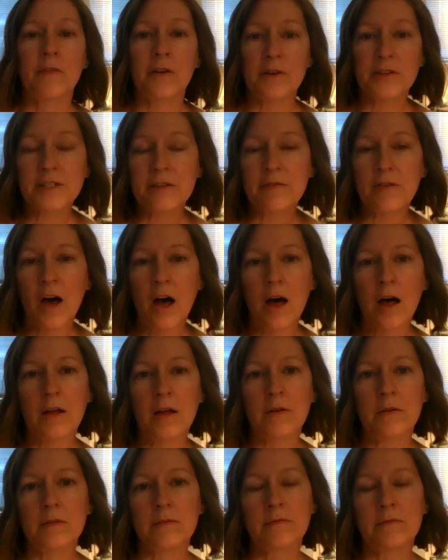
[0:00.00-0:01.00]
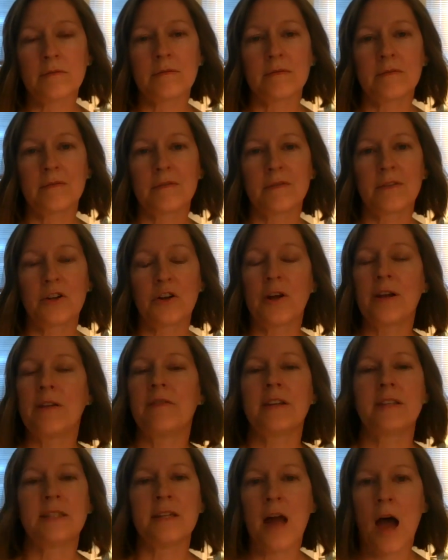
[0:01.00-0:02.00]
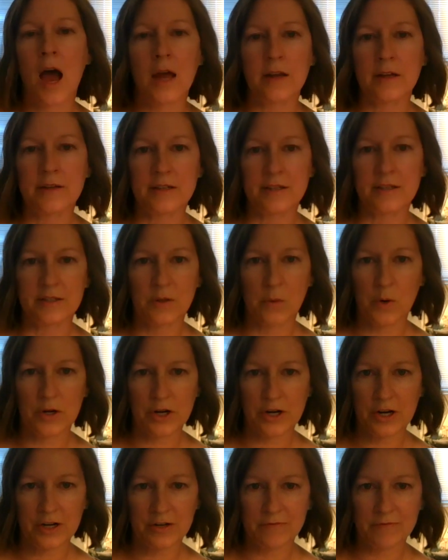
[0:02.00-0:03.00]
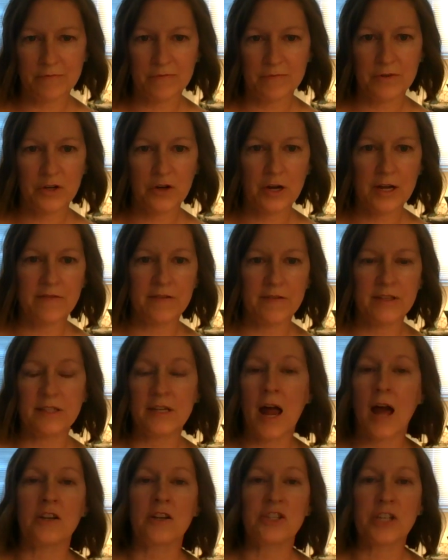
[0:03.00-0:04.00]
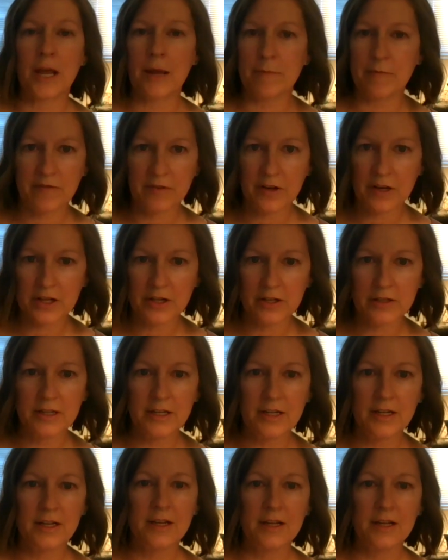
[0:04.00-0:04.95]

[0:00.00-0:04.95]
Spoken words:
First of all, grief is not a disorder. Grief is not shameful.